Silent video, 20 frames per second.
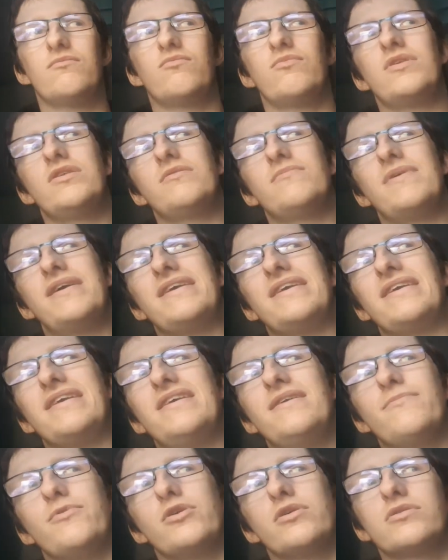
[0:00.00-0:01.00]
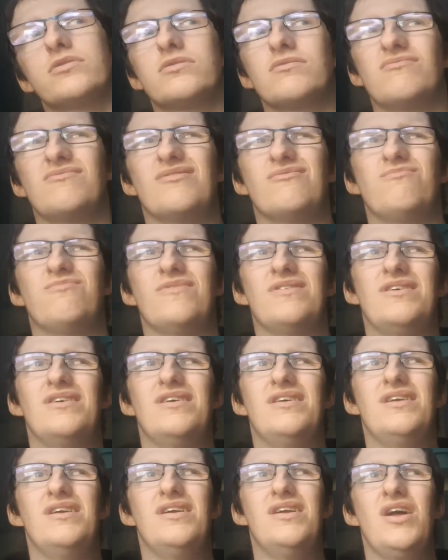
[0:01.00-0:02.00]
when you make ebooks, well,
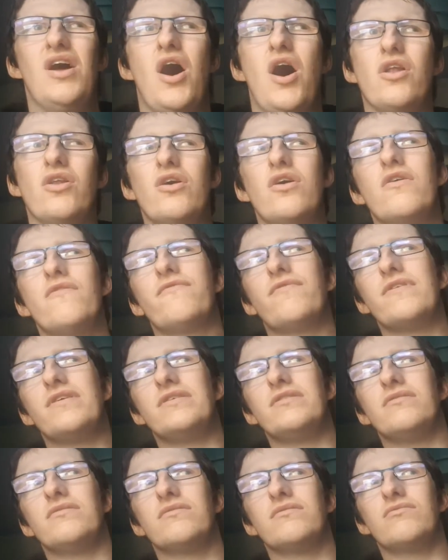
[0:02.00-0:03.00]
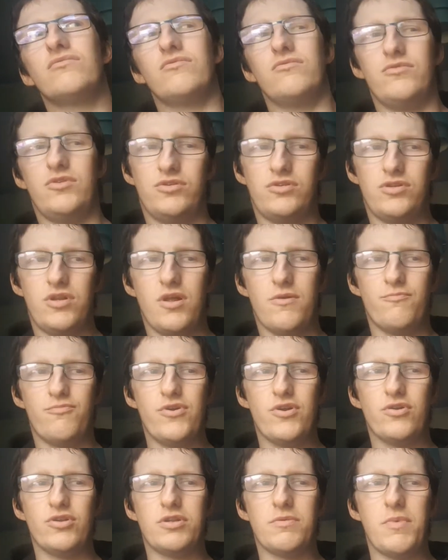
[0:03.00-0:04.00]
a lot of the like
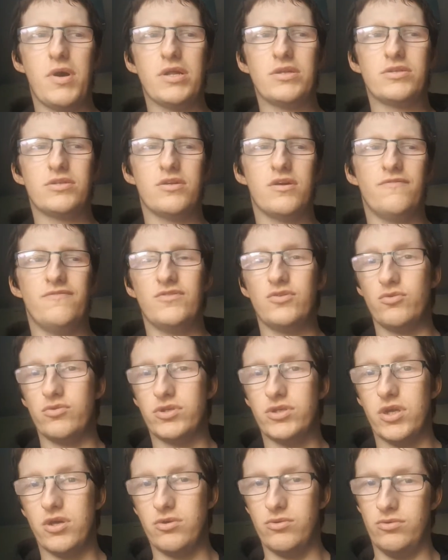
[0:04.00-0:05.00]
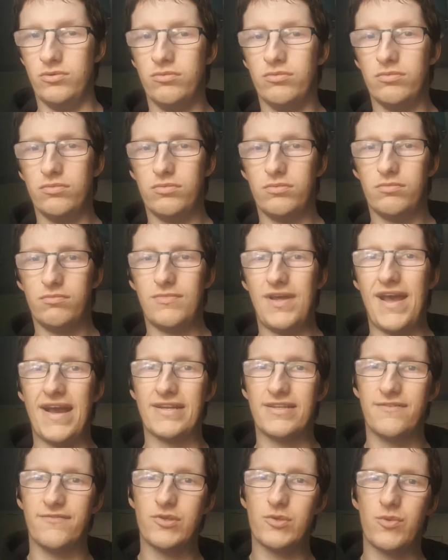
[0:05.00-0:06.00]
print on demand stuff is also
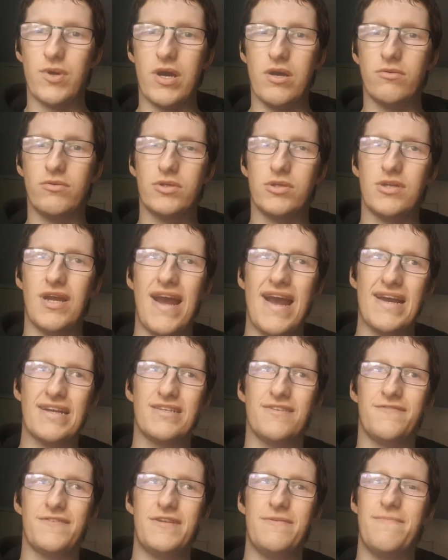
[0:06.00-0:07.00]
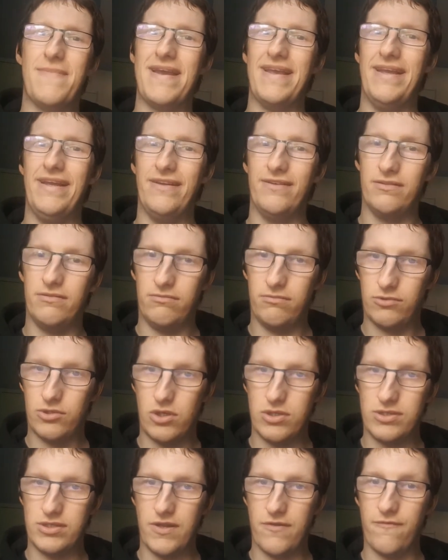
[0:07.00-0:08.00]
active as well, because you're actively making
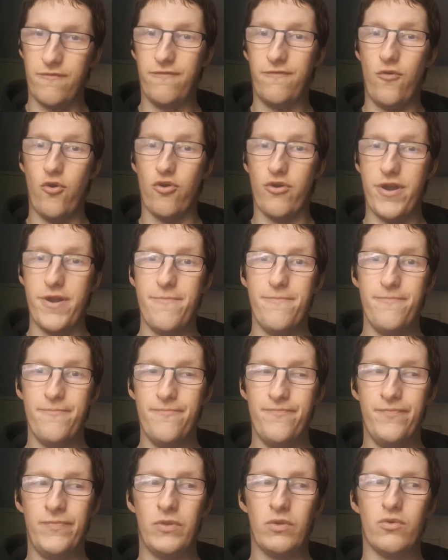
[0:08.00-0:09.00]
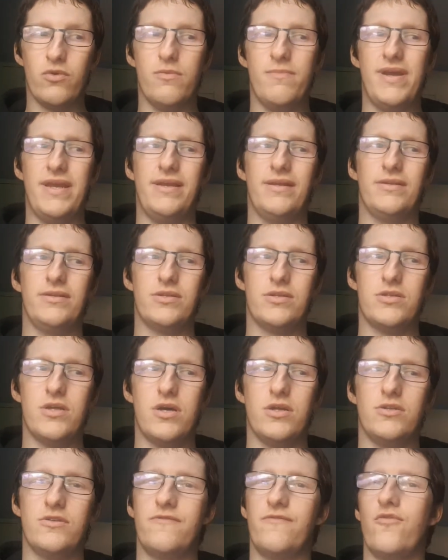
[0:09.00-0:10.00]
content for it or making
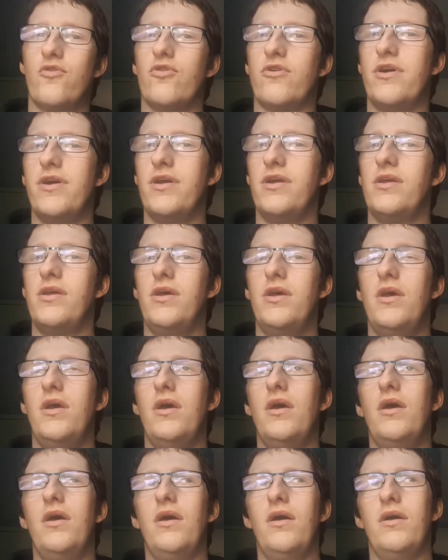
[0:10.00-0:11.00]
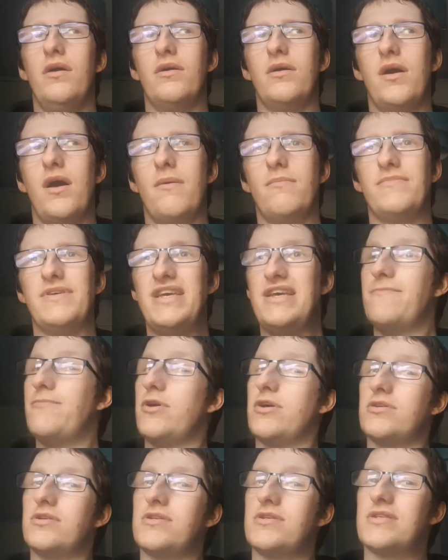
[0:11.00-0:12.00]
designs for it.
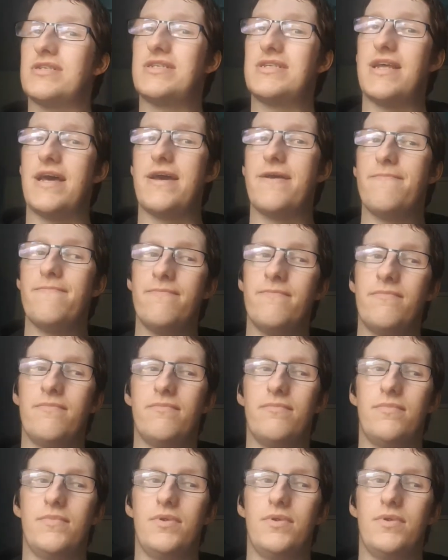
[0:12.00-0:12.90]
Ebooks are the same,